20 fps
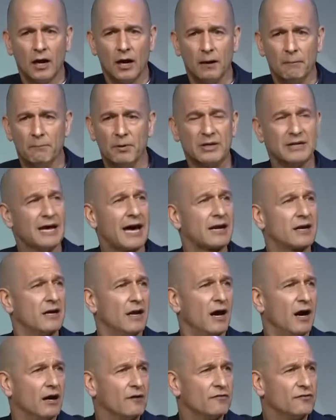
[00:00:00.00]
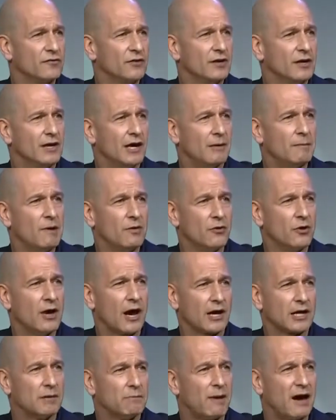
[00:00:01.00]
but not enough. I mean, they're not
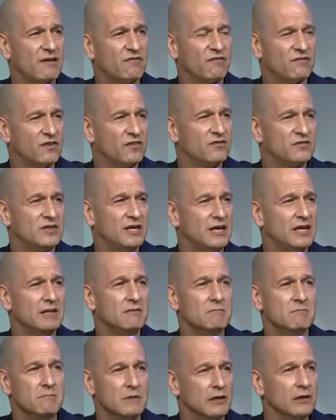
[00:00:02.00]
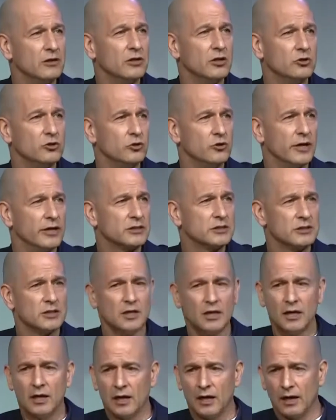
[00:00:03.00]
going to buy 15 million units.
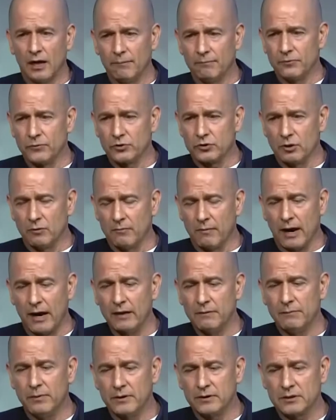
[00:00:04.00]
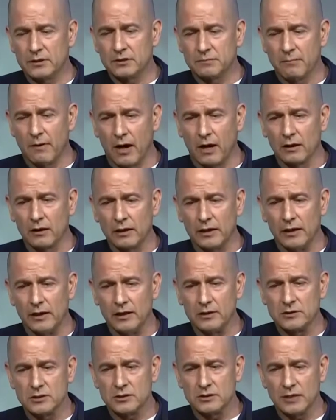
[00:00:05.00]
So my business model
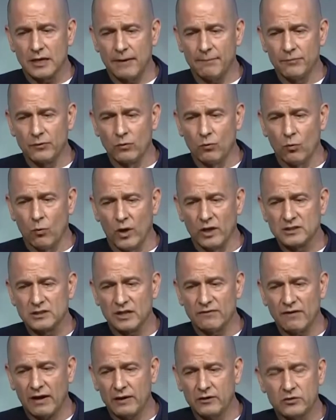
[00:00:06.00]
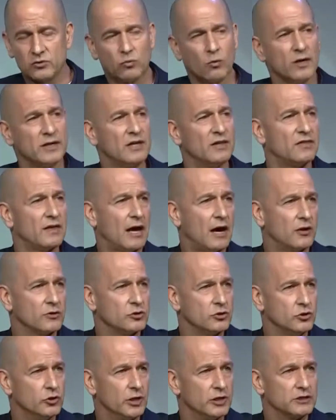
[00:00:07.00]
is that once I've had
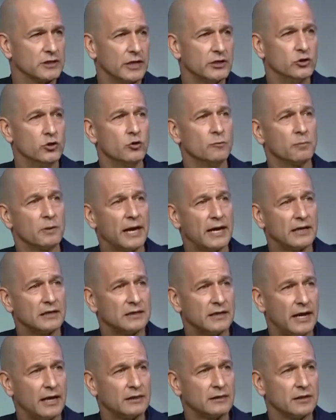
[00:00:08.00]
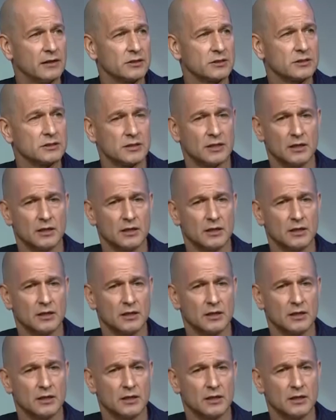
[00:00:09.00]
20,000 units, I do plan to take this,